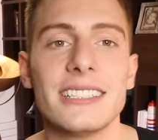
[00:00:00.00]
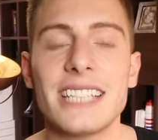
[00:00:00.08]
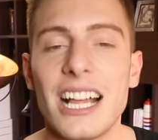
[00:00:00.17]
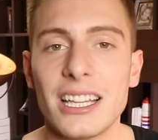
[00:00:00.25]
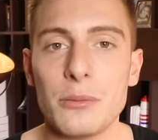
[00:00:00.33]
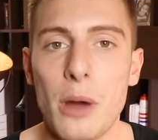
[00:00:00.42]

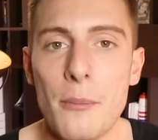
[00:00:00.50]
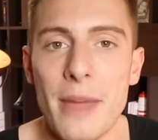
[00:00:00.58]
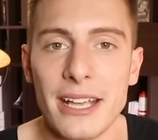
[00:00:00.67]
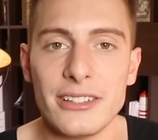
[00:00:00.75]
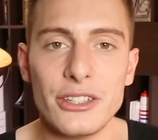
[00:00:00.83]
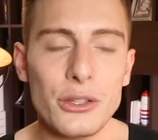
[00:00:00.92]
Tell them what
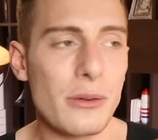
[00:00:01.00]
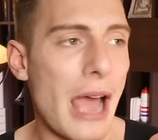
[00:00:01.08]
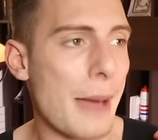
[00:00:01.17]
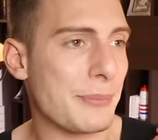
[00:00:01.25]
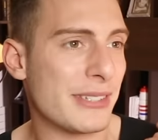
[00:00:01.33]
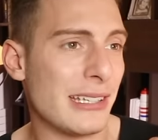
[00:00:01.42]
makes you
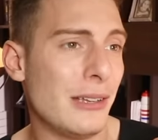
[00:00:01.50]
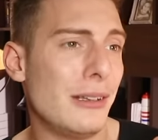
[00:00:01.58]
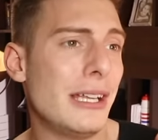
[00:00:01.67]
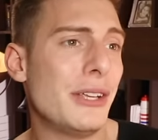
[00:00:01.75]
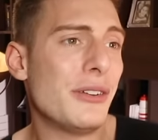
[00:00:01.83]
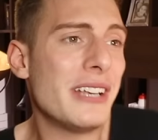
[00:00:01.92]

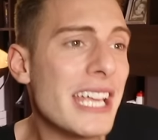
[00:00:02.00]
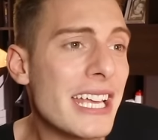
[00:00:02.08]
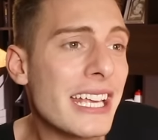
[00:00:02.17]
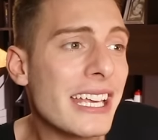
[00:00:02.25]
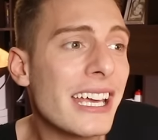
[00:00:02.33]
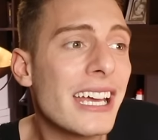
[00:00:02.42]
absolutely
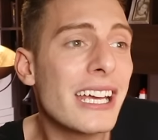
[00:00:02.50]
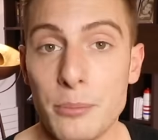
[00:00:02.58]
unique.